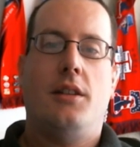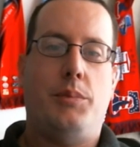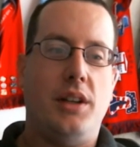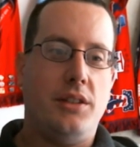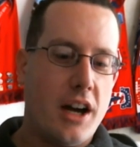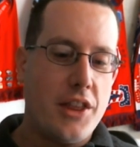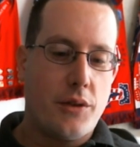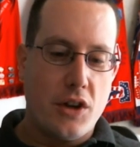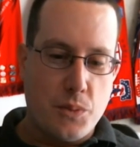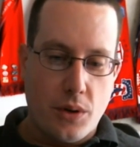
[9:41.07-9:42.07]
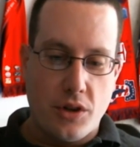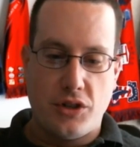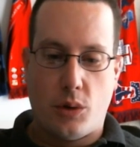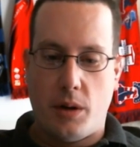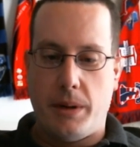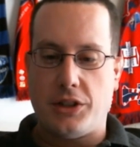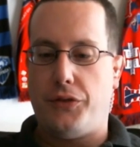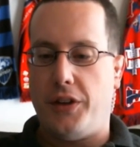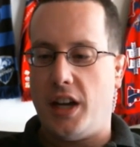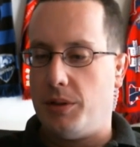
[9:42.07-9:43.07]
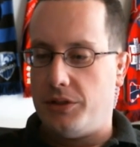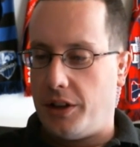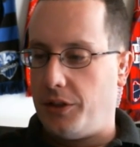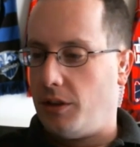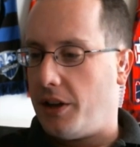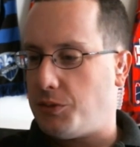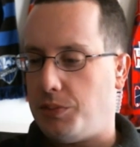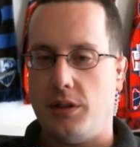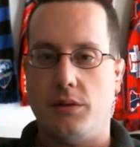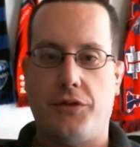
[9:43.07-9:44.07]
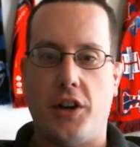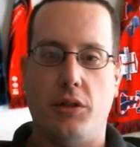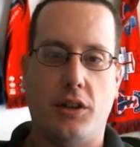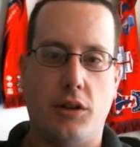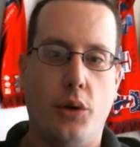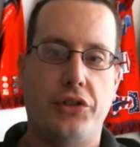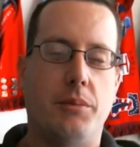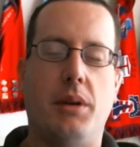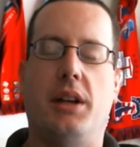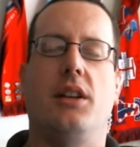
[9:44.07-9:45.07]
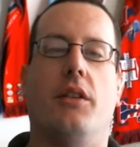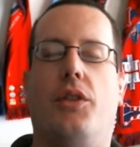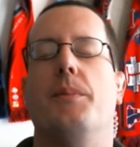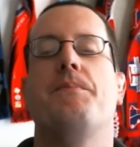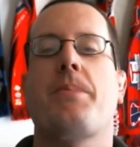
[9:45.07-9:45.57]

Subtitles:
being neither a Spurs nor a Mets fan, but nonetheless being fairly close to many of them,